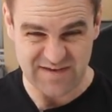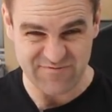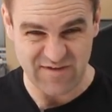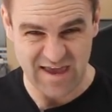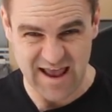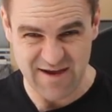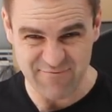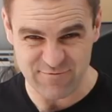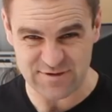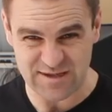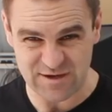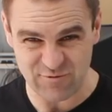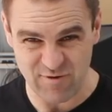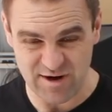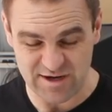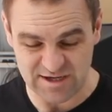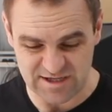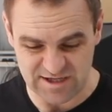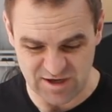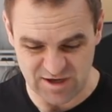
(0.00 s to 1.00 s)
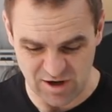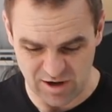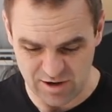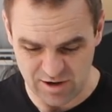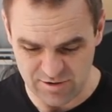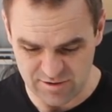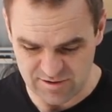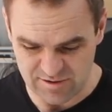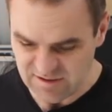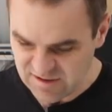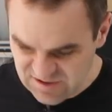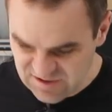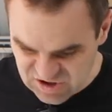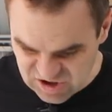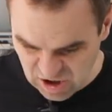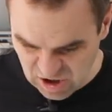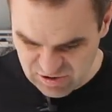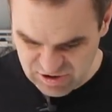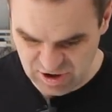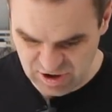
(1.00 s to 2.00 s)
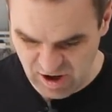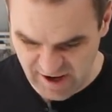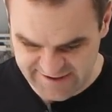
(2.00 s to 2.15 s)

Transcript: have everything ready to go so that